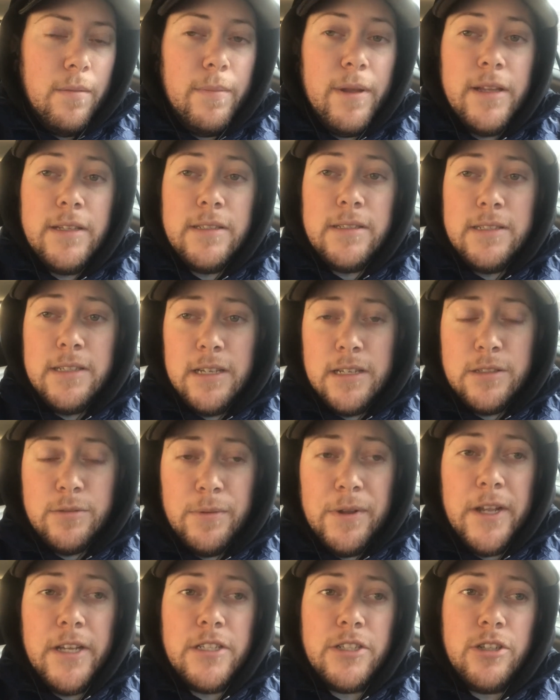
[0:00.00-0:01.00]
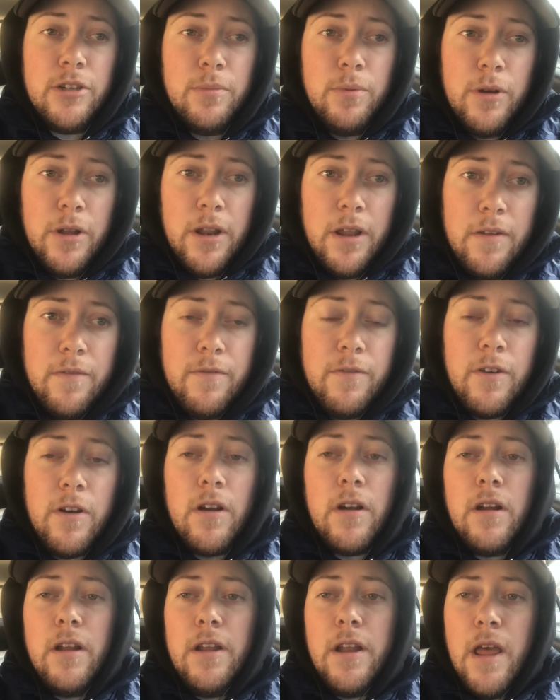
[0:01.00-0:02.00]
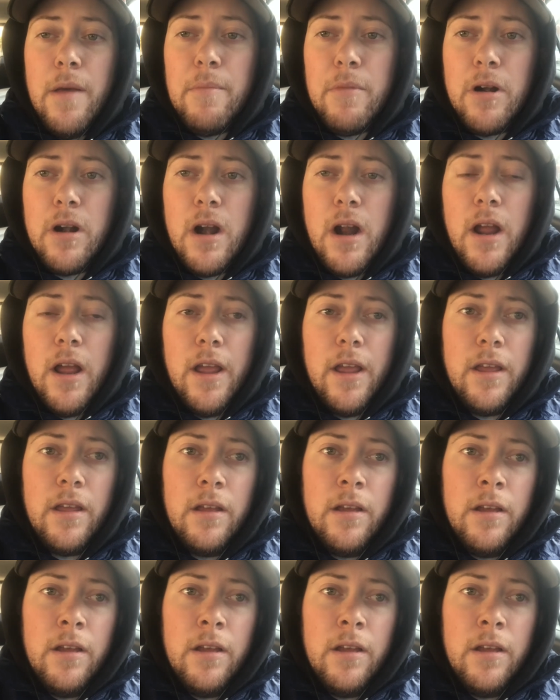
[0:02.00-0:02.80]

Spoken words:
in 6 weeks she'll put in for an MRI